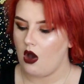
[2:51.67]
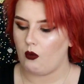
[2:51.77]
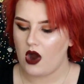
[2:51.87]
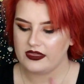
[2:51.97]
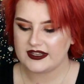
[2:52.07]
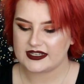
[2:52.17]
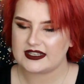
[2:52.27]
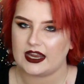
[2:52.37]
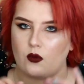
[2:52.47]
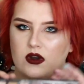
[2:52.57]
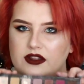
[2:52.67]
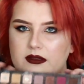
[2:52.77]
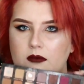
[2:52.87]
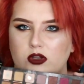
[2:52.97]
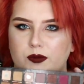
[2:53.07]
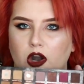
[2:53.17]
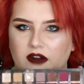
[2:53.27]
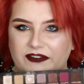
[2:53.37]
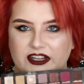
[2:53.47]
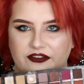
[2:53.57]
One, this is like one of the most
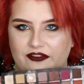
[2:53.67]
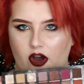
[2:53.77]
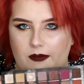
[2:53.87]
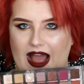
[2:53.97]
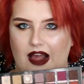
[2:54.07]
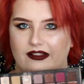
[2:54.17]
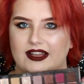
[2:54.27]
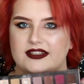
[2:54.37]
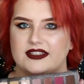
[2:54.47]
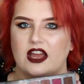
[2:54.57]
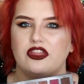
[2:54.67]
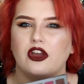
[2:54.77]
perfect fall palettes.